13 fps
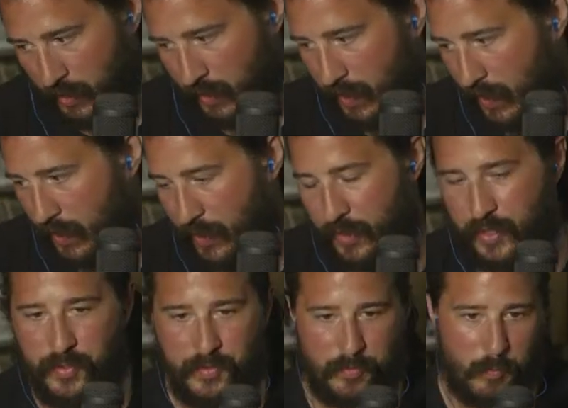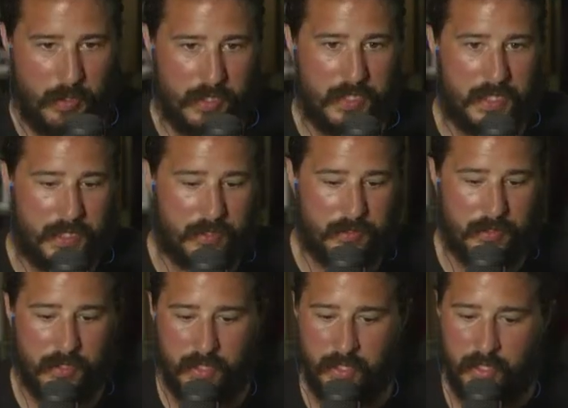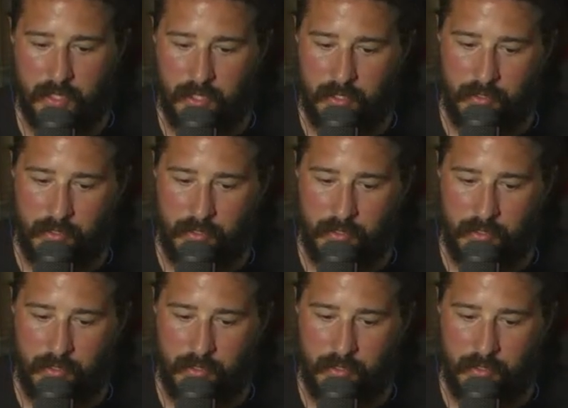Uh, this one here, uh,